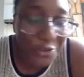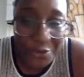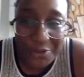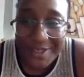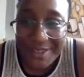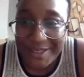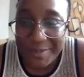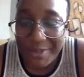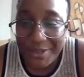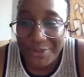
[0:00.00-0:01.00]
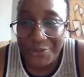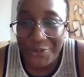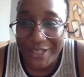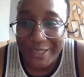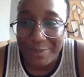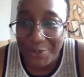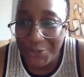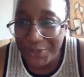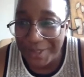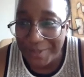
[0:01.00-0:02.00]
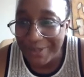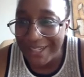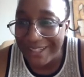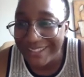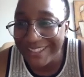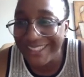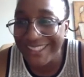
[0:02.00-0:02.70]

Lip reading: who is this mentor I keep talking about.